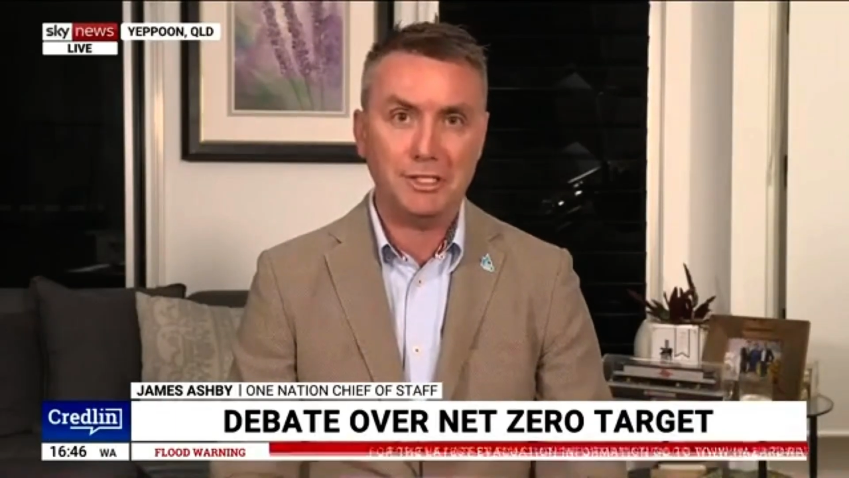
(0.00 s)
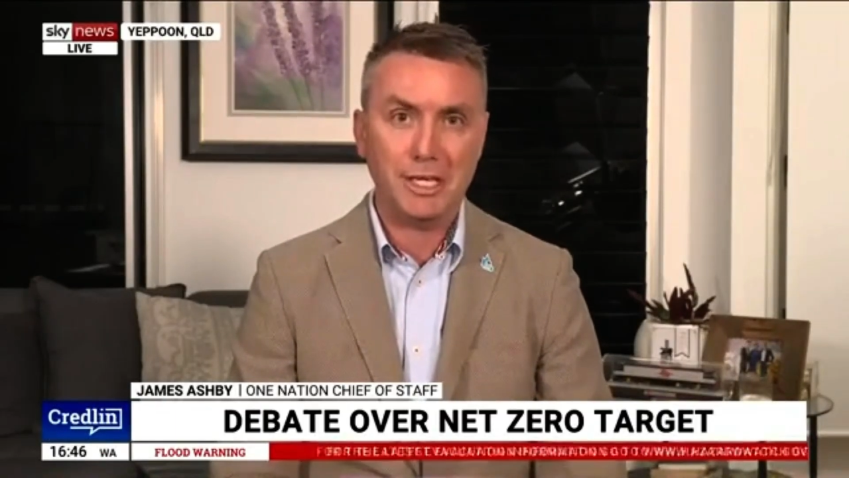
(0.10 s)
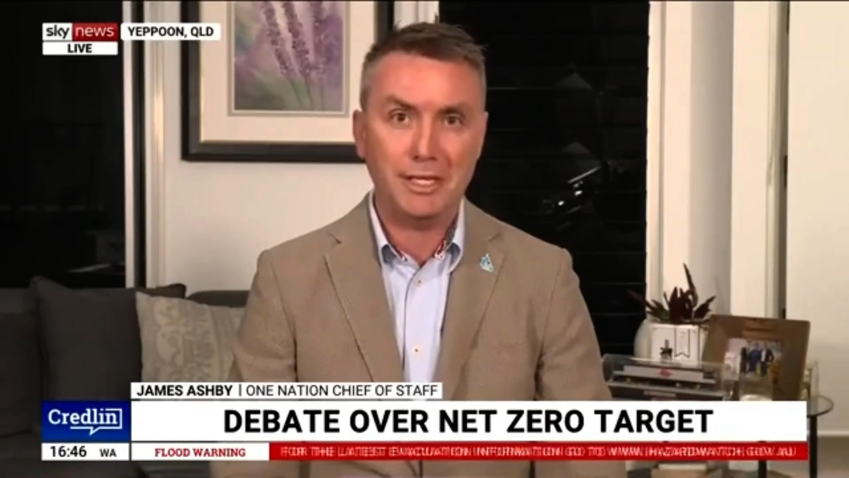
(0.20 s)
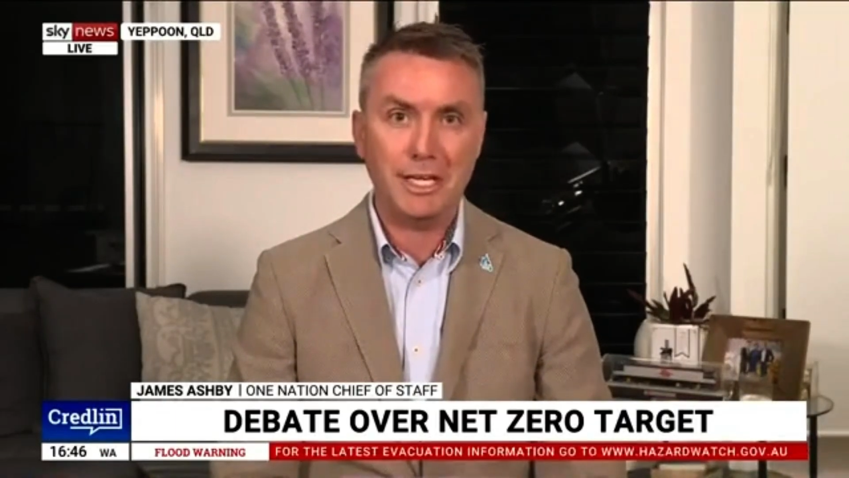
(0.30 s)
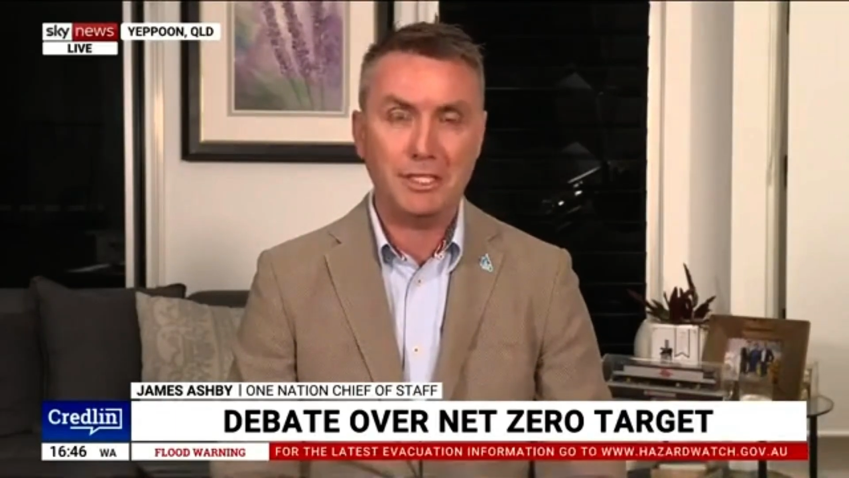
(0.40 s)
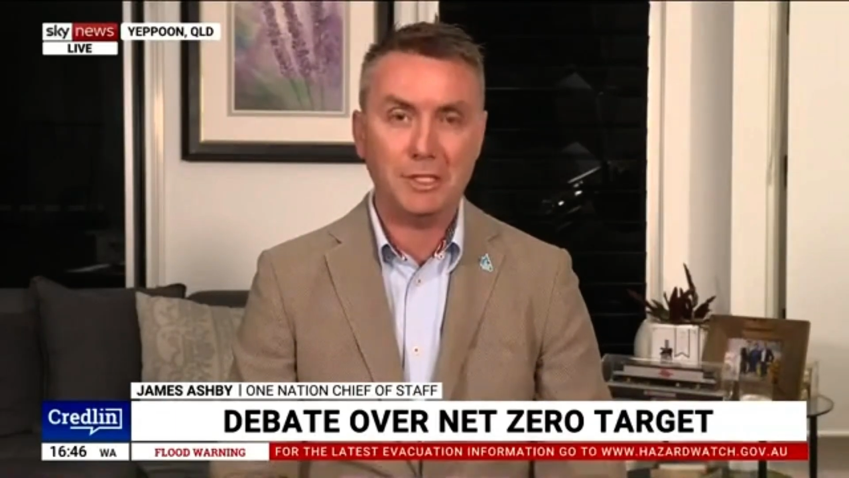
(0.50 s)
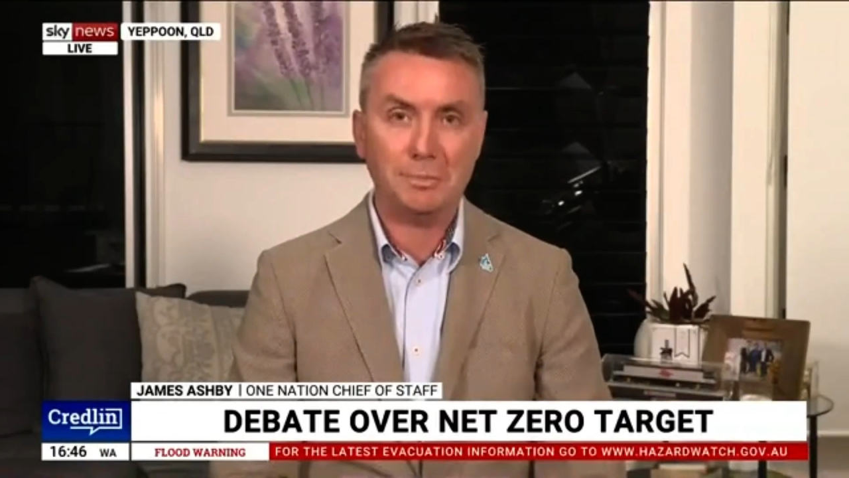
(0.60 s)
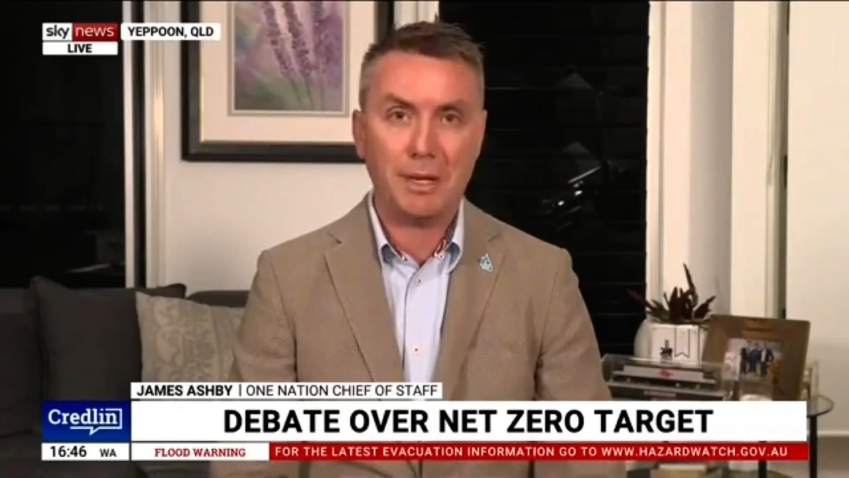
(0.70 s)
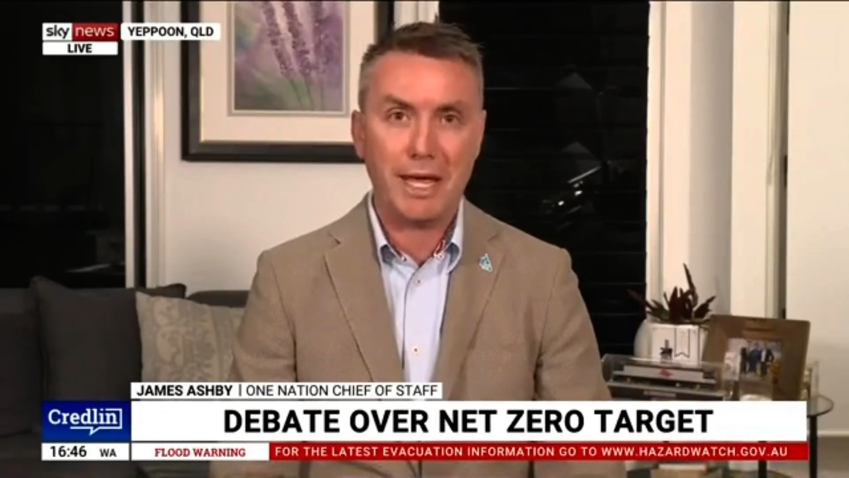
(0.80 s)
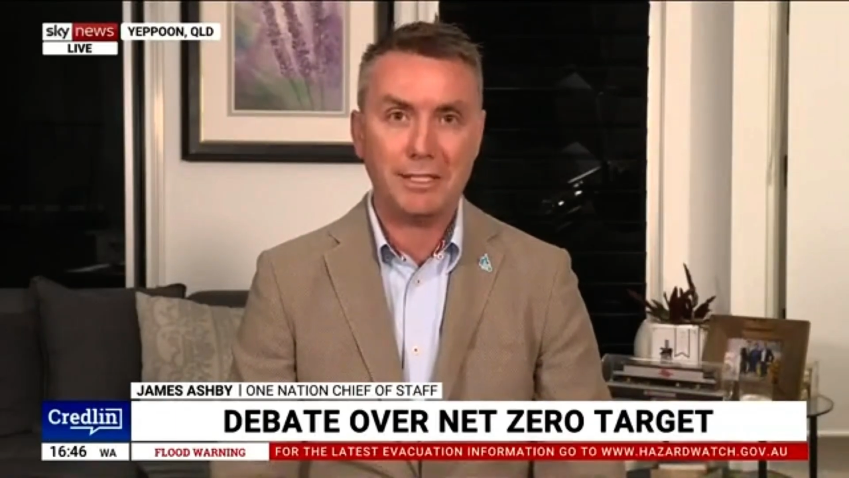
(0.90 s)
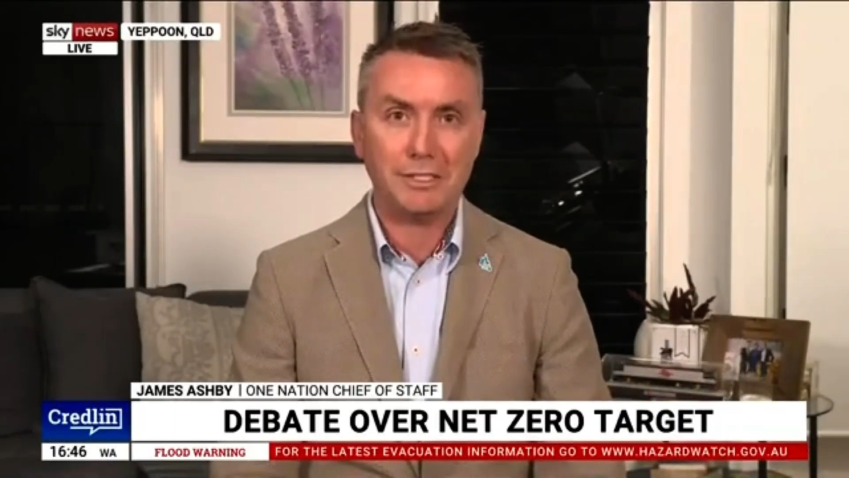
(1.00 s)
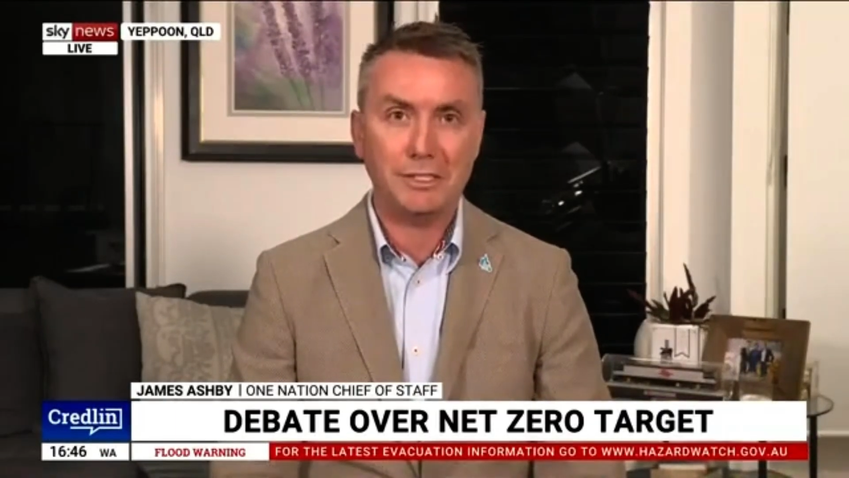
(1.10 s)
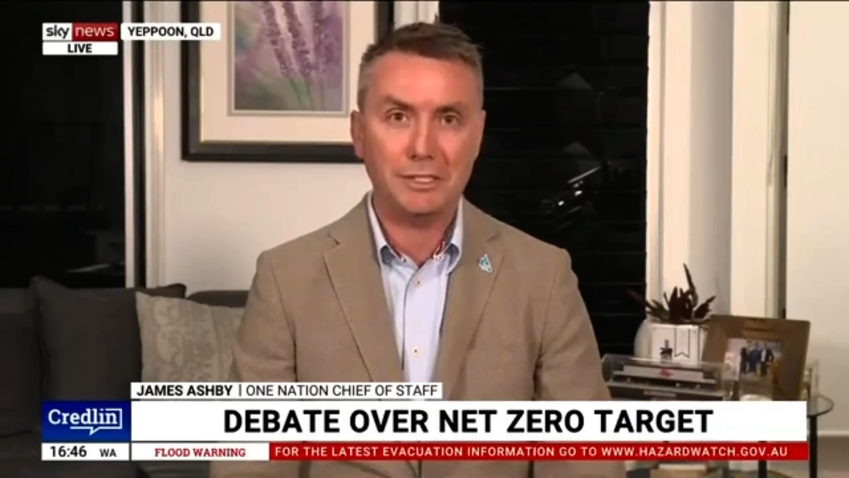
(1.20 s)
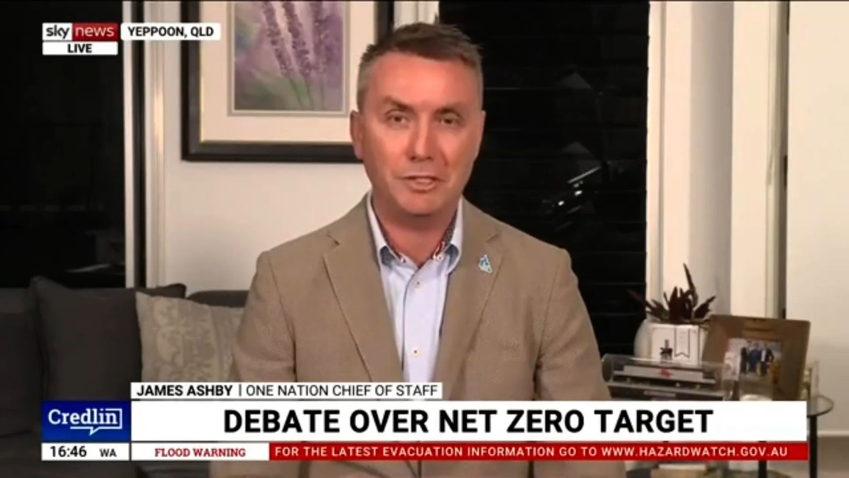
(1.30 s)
down there just passed